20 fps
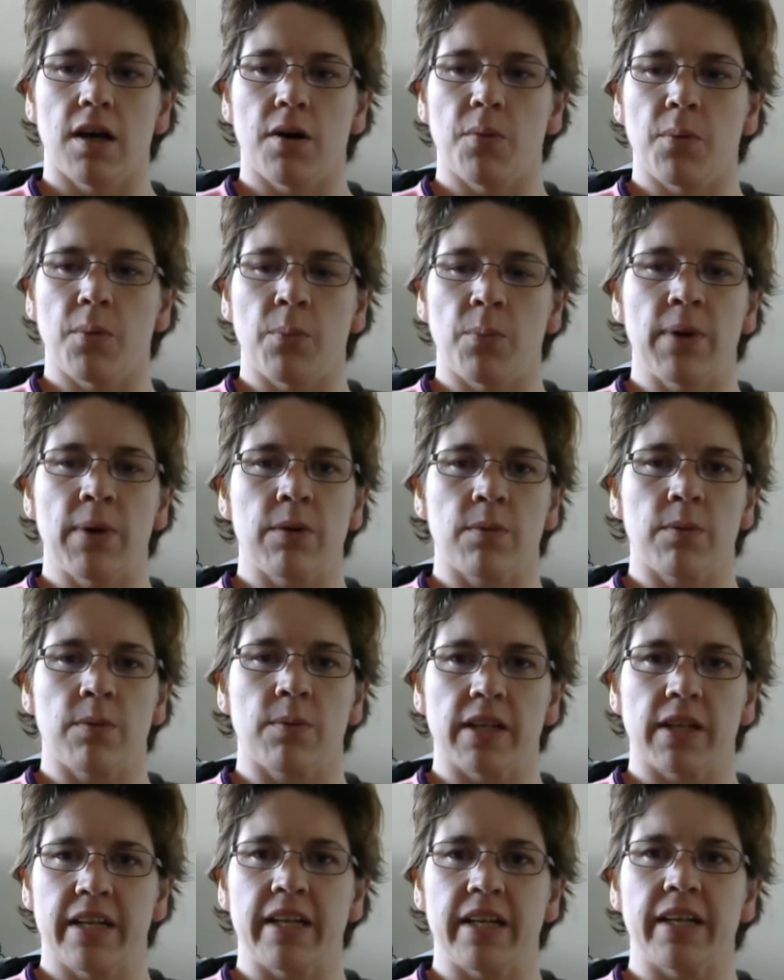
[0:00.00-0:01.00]
we
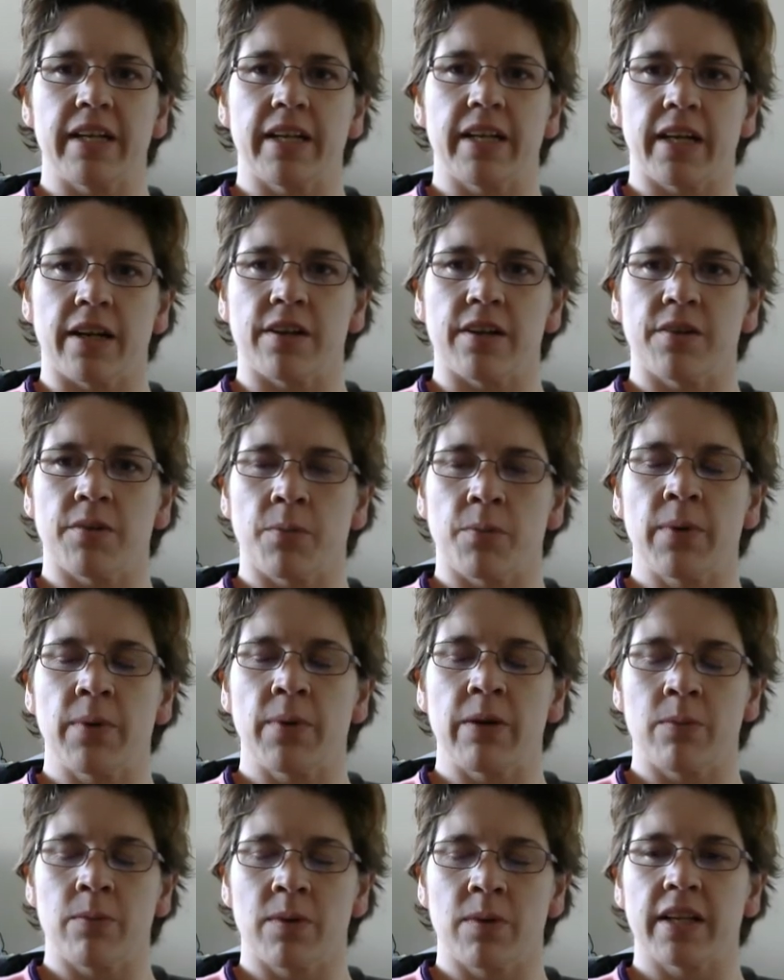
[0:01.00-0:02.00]
really need to get
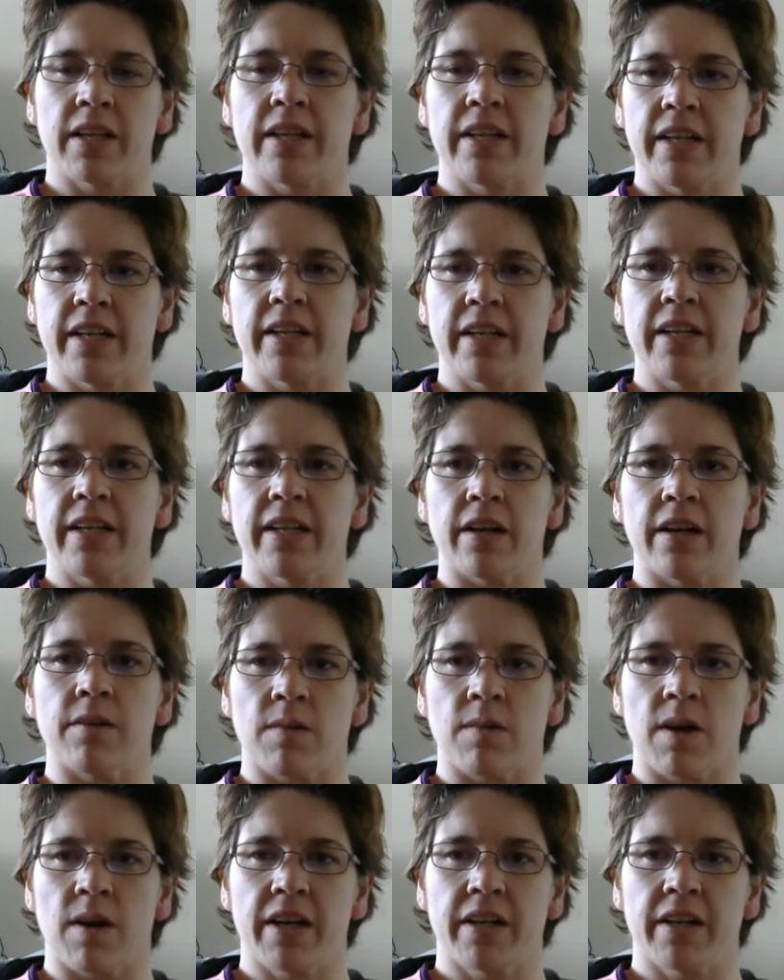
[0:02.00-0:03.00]
it
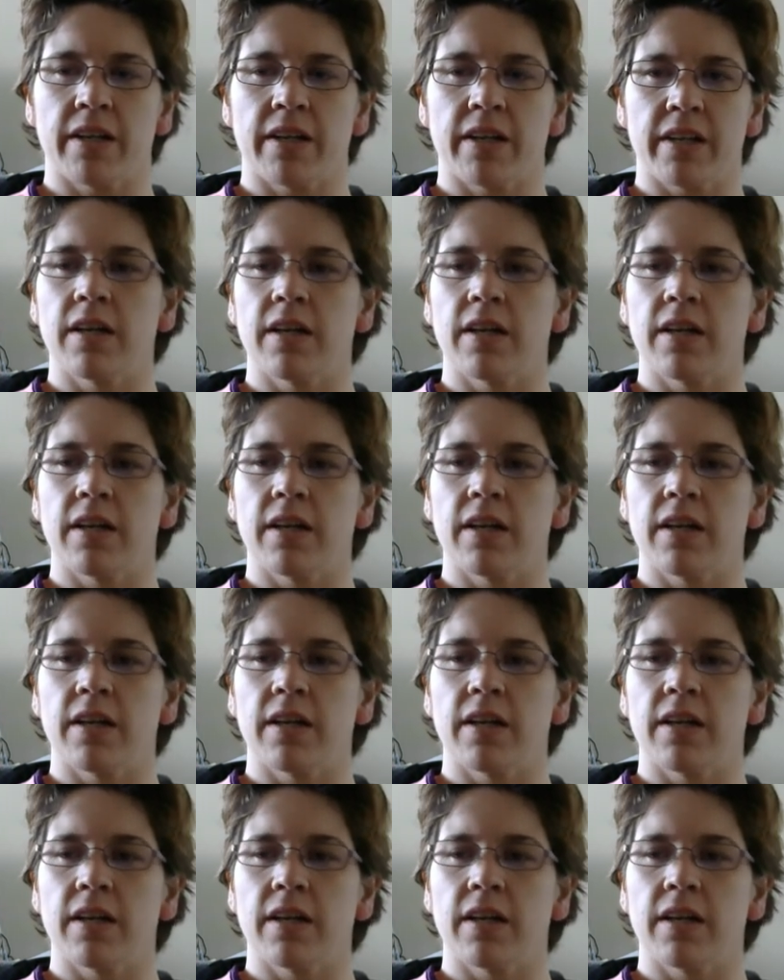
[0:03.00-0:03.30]
right.